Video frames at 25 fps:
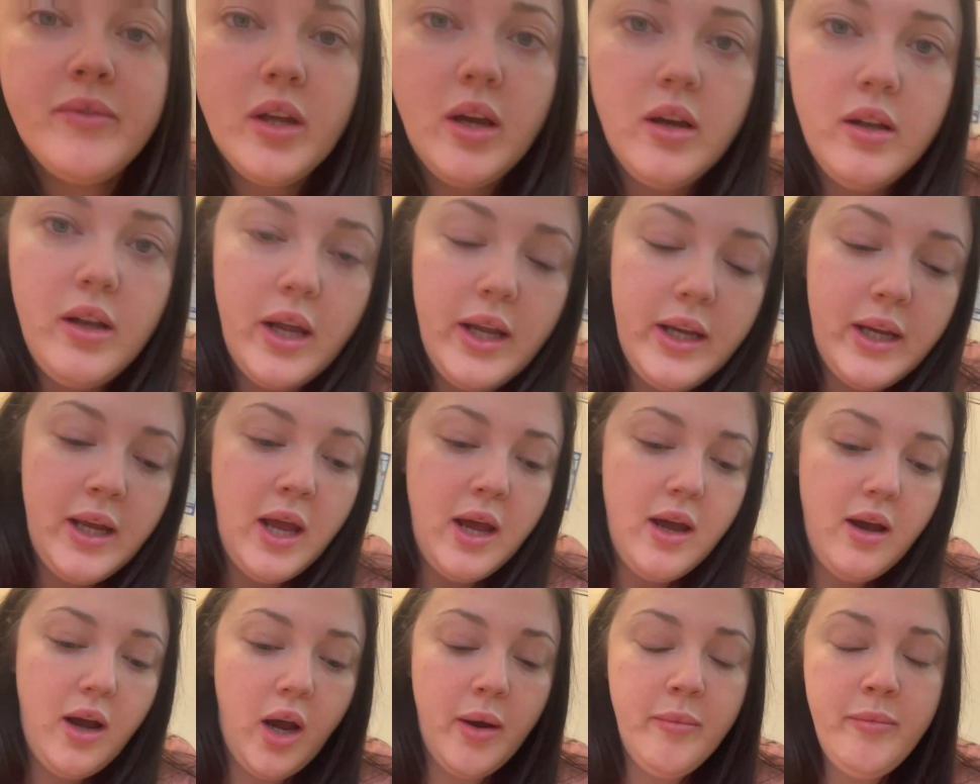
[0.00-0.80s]
Like
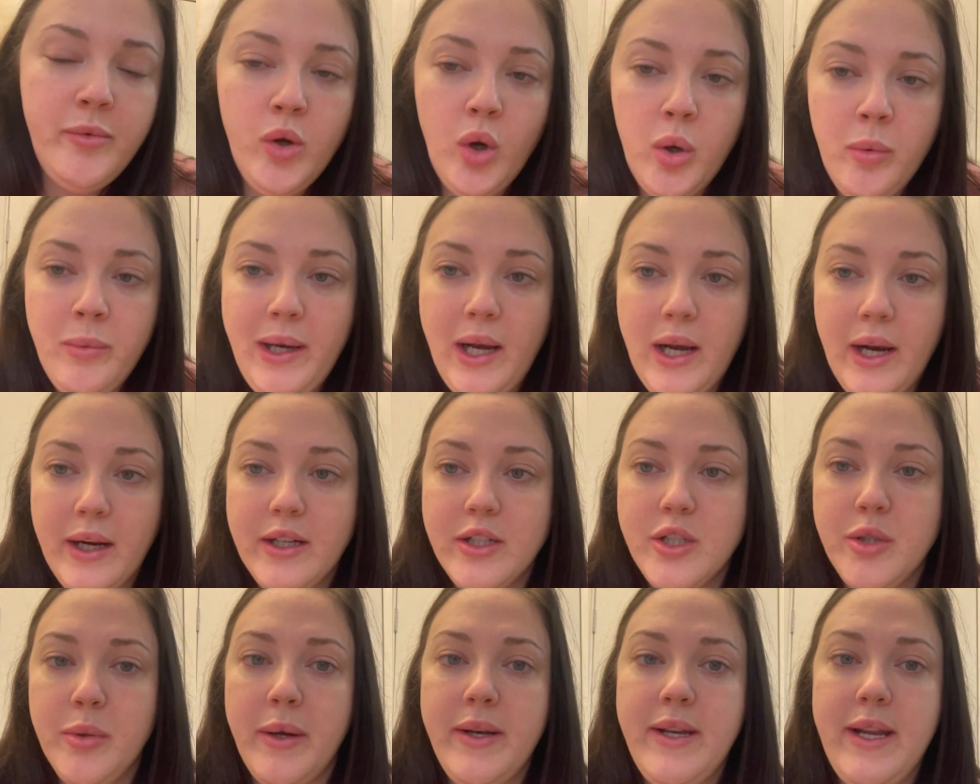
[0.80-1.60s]
I'm normally like a
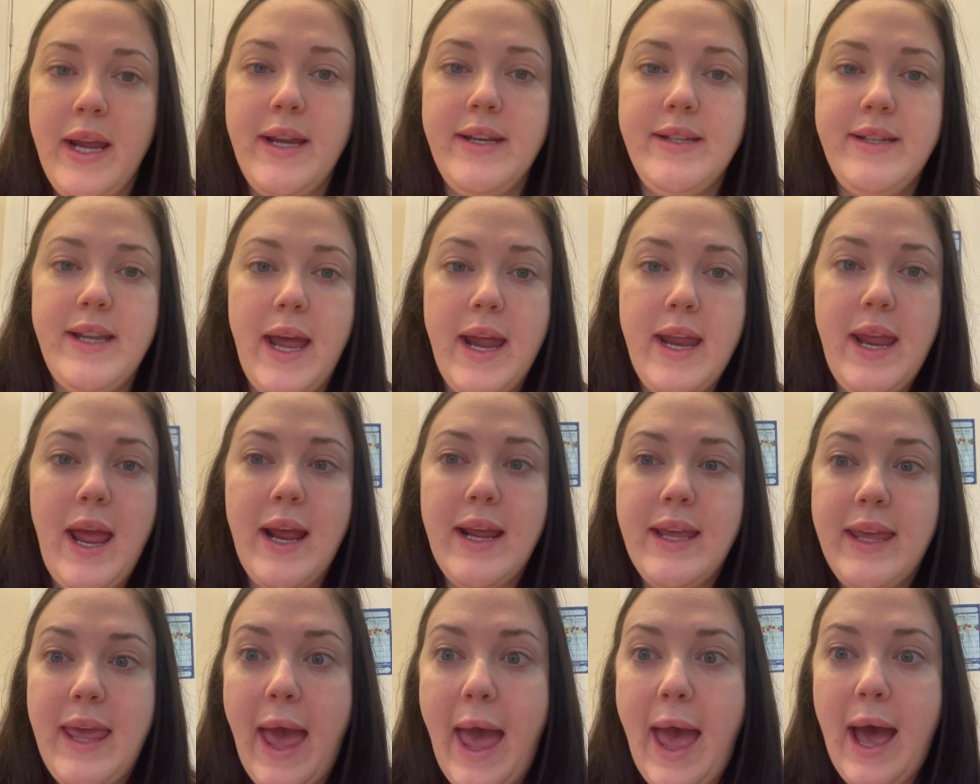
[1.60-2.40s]
28-day
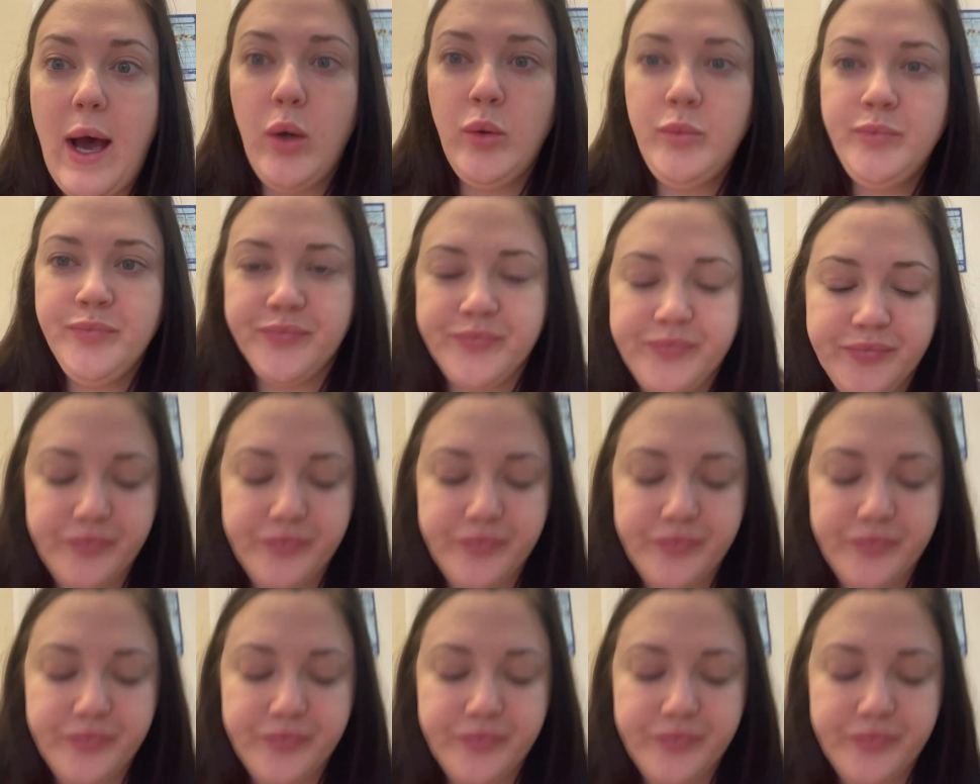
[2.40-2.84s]
gal.